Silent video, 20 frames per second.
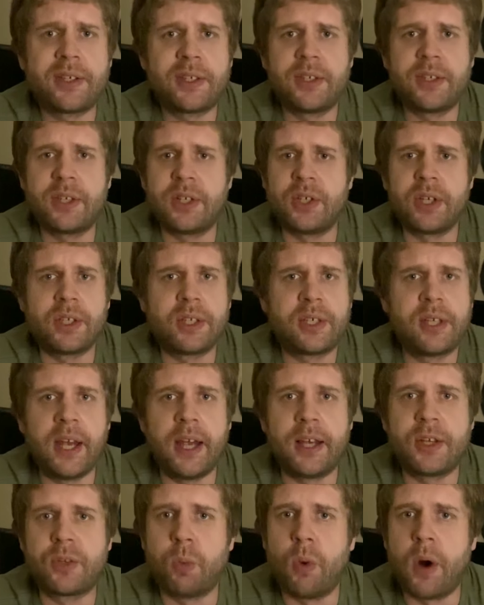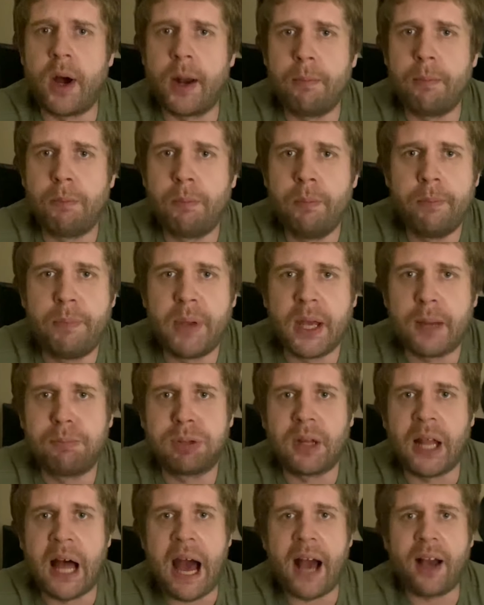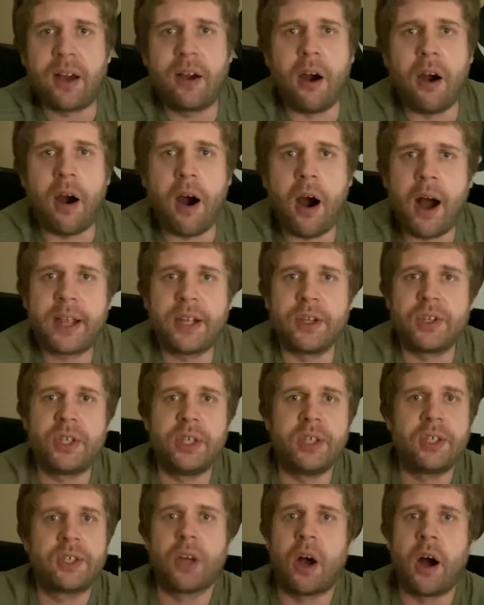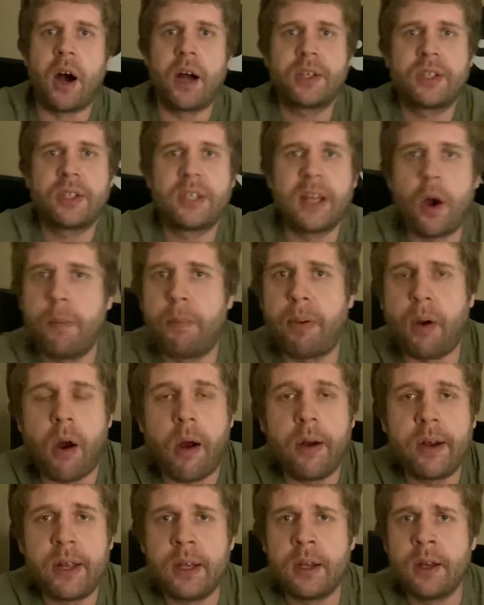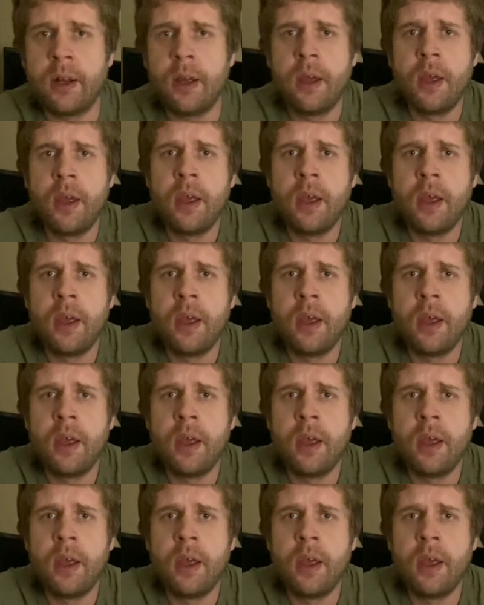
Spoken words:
is it just takes one big black hawk and she's tossed out partying,